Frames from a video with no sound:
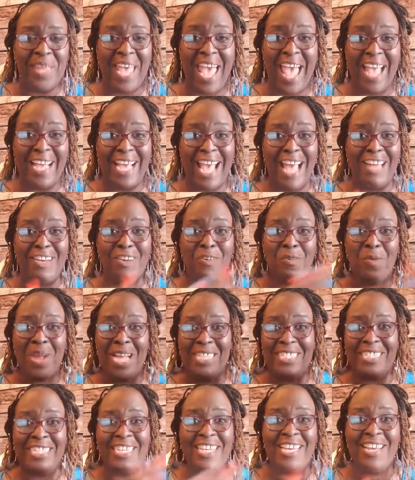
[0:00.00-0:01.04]
I got the
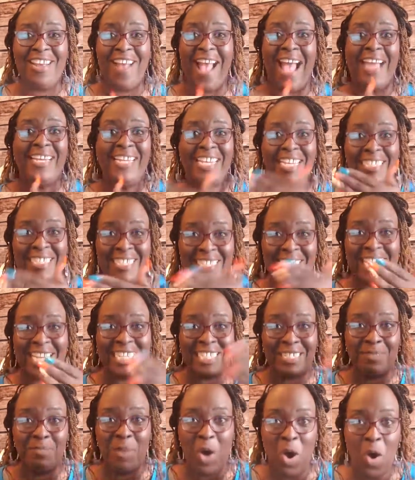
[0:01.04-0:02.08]
rest of the year. I need
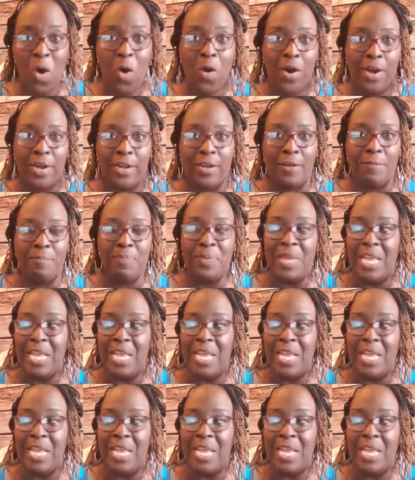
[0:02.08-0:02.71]
six more.